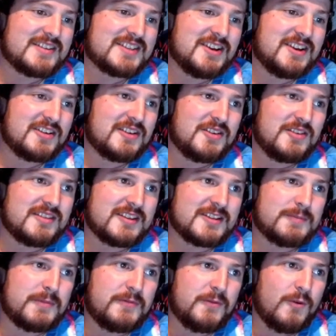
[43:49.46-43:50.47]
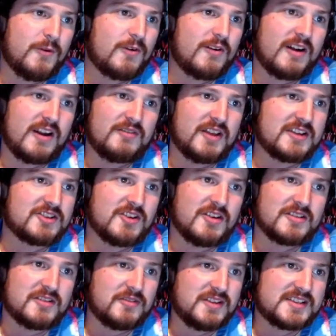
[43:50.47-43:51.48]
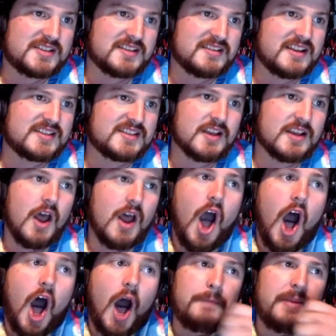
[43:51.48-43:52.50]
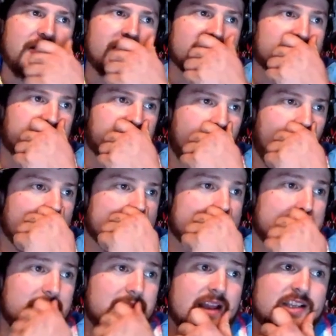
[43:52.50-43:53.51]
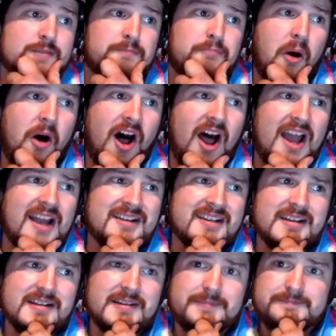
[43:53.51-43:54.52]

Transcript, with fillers: has done good things before. I like John Cleese in this. Uh, Pierce Brosnan as Bond.